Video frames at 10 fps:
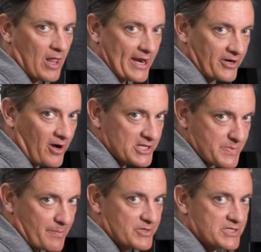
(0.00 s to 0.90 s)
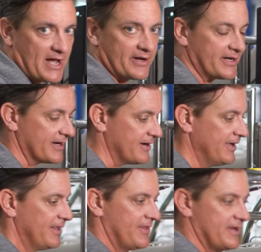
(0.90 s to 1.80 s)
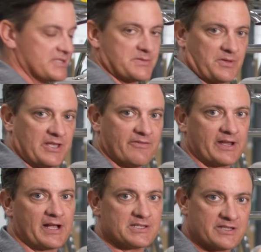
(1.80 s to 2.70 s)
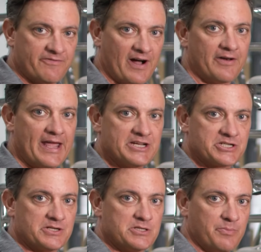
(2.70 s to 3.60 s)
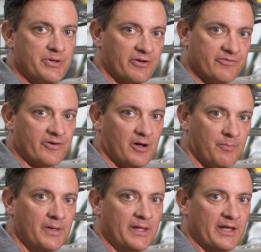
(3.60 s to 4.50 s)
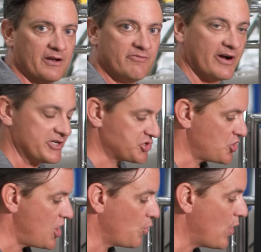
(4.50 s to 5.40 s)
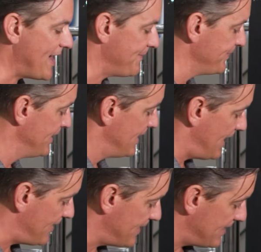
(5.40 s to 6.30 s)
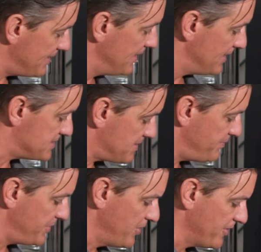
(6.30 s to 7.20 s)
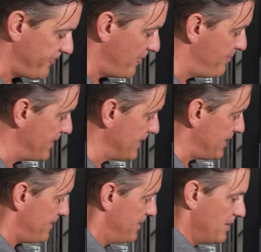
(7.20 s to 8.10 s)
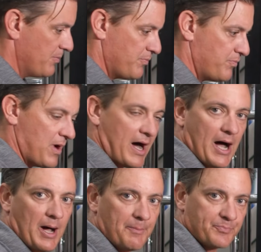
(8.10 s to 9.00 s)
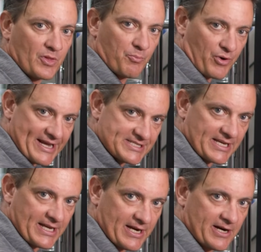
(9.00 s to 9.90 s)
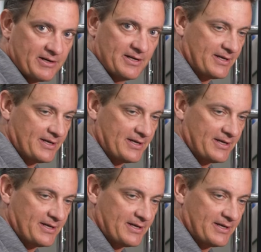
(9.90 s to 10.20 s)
lot of cross members down here that is giving us the foundation to build from in a very strong way. And then some beautiful billet bracing here.